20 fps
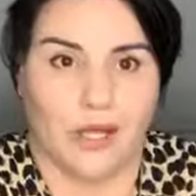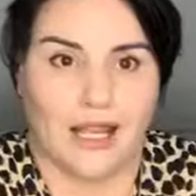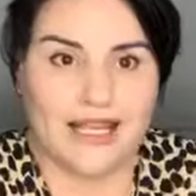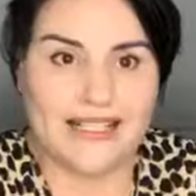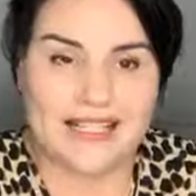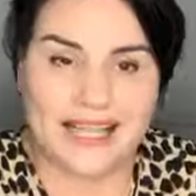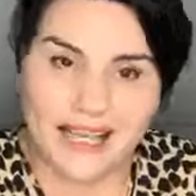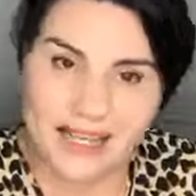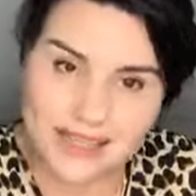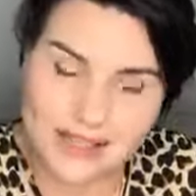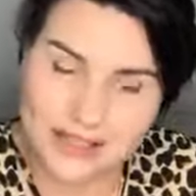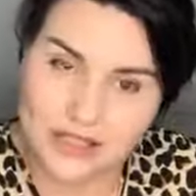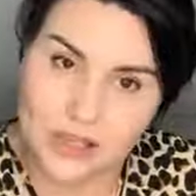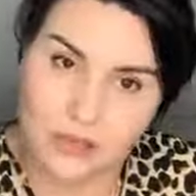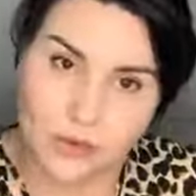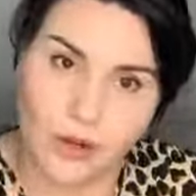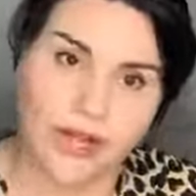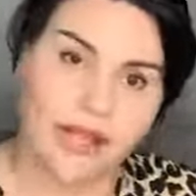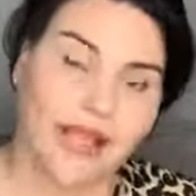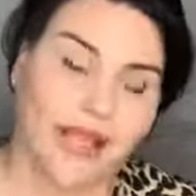it's easy
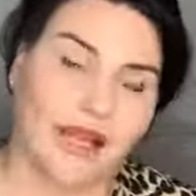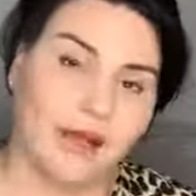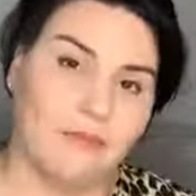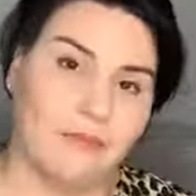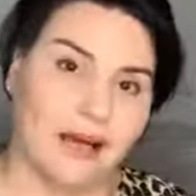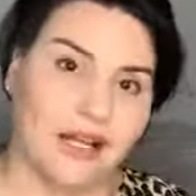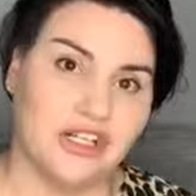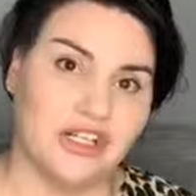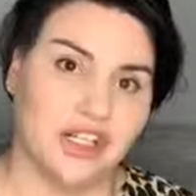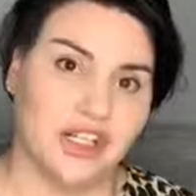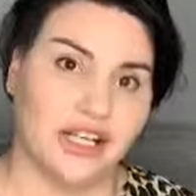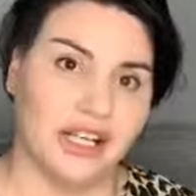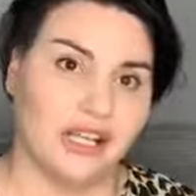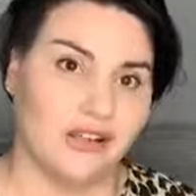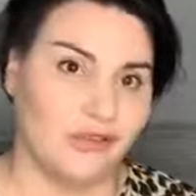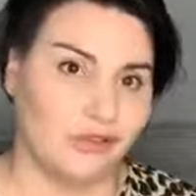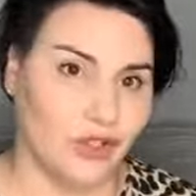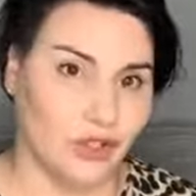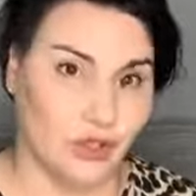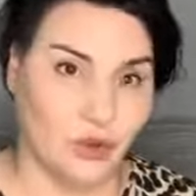to work out a budget
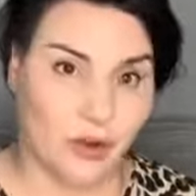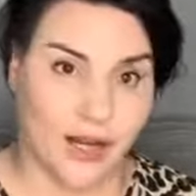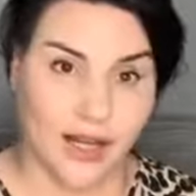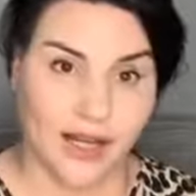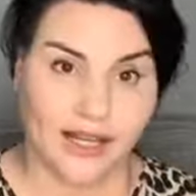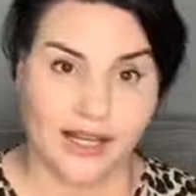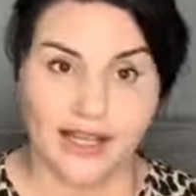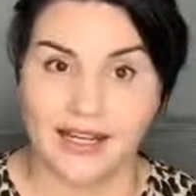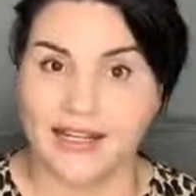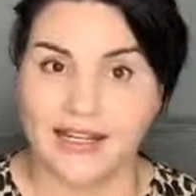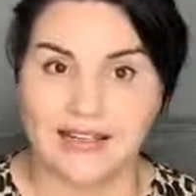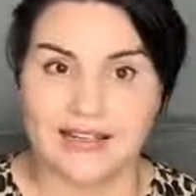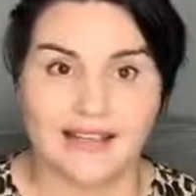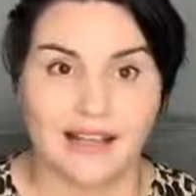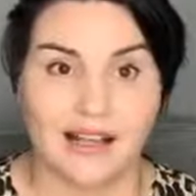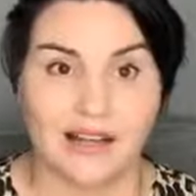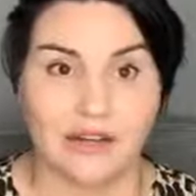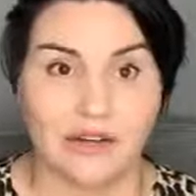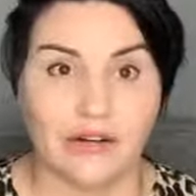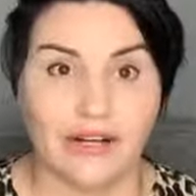if you are getting a
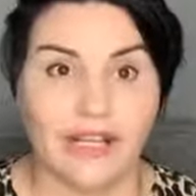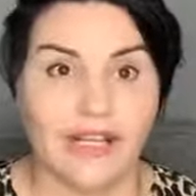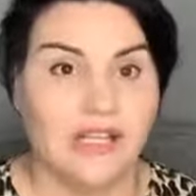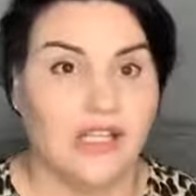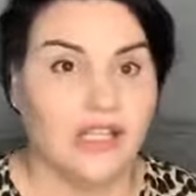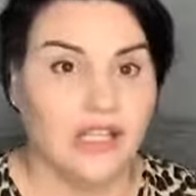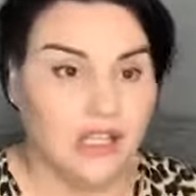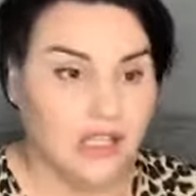salary.